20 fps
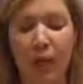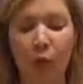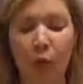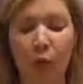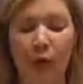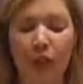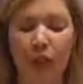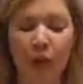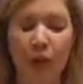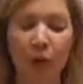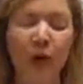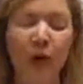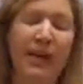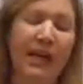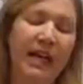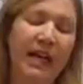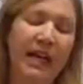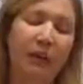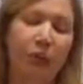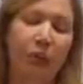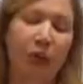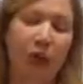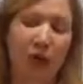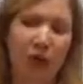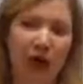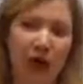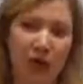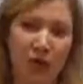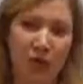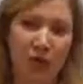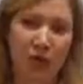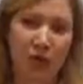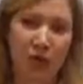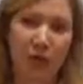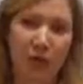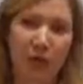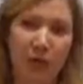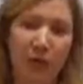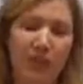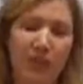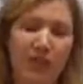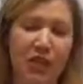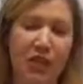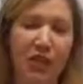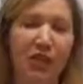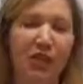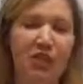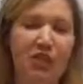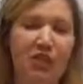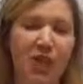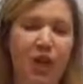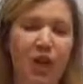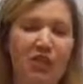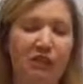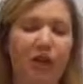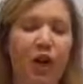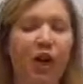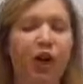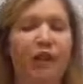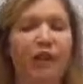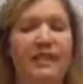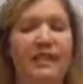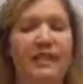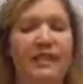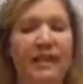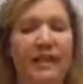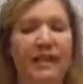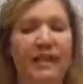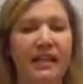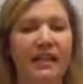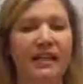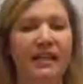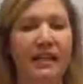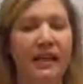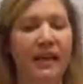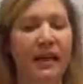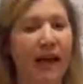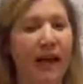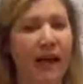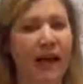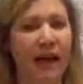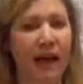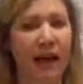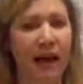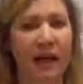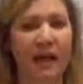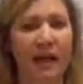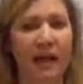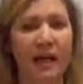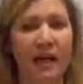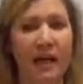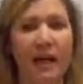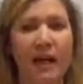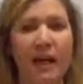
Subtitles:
We do want to eat more natural, and we do want to try to follow the CDC guidelines,